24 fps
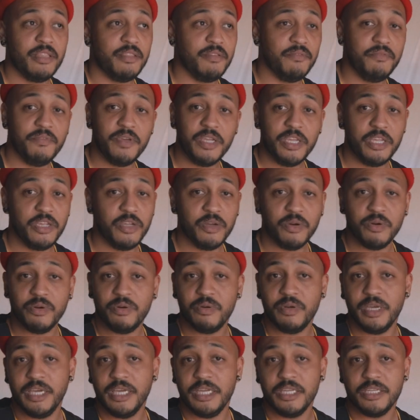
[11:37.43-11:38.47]
The
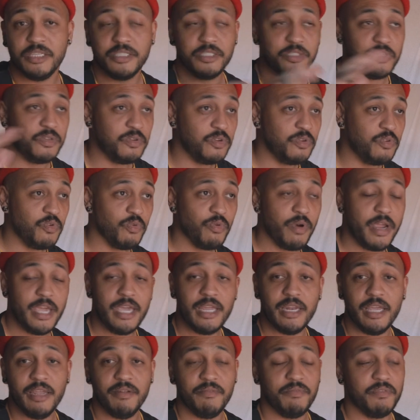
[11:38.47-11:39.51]
video is
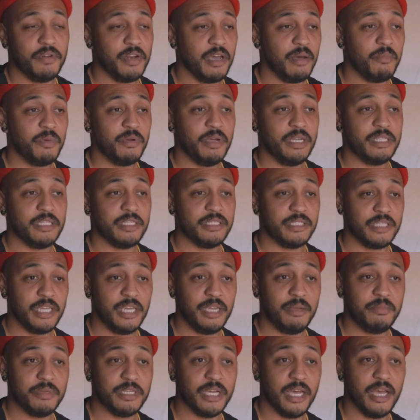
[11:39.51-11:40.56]
great and phenomenal at the
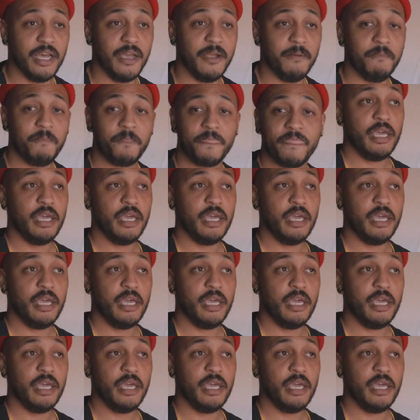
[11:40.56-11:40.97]
same time.